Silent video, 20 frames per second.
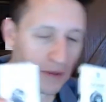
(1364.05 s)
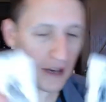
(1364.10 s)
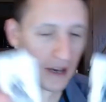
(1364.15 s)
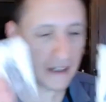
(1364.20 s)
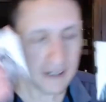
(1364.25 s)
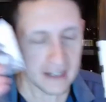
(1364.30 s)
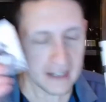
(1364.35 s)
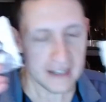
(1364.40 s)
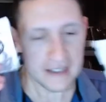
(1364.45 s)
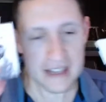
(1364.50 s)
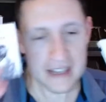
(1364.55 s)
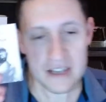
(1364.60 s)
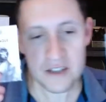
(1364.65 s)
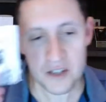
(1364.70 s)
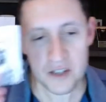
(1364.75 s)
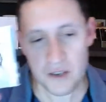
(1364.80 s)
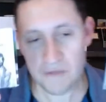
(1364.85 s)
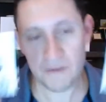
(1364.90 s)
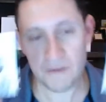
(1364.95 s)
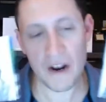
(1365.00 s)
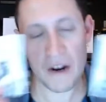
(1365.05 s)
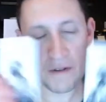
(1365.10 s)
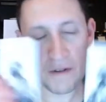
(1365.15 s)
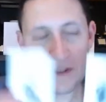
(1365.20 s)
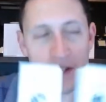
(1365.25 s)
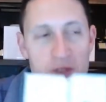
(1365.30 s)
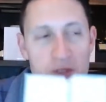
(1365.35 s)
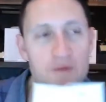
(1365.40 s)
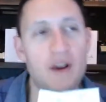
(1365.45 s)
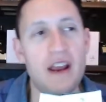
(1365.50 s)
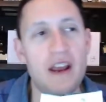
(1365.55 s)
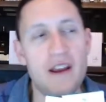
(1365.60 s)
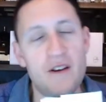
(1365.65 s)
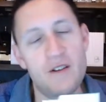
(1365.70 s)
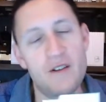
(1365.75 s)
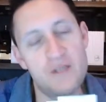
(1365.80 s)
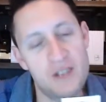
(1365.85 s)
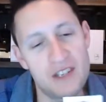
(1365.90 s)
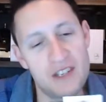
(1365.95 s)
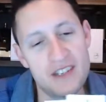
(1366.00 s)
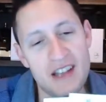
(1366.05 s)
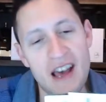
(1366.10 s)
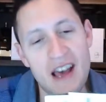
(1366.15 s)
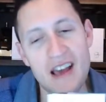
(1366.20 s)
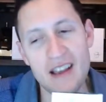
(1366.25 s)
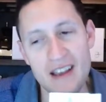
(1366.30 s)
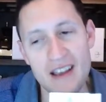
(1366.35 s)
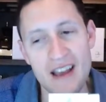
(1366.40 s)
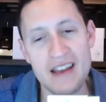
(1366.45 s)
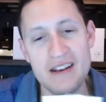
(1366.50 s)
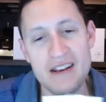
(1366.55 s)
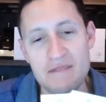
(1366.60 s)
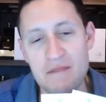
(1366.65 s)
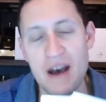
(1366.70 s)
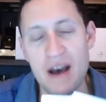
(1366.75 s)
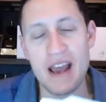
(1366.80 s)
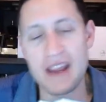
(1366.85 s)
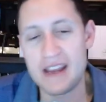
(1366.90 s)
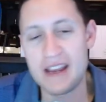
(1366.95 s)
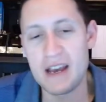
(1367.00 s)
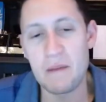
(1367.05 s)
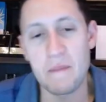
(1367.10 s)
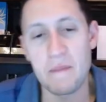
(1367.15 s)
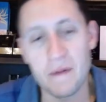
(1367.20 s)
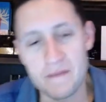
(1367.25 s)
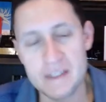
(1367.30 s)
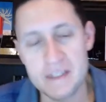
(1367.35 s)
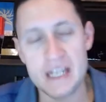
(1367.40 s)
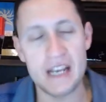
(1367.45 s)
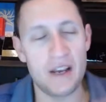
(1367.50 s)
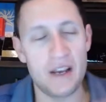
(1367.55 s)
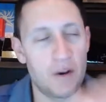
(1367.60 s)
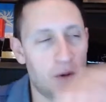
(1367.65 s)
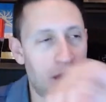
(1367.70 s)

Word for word: but these two fragrances right here are just not kind of my cup of tea.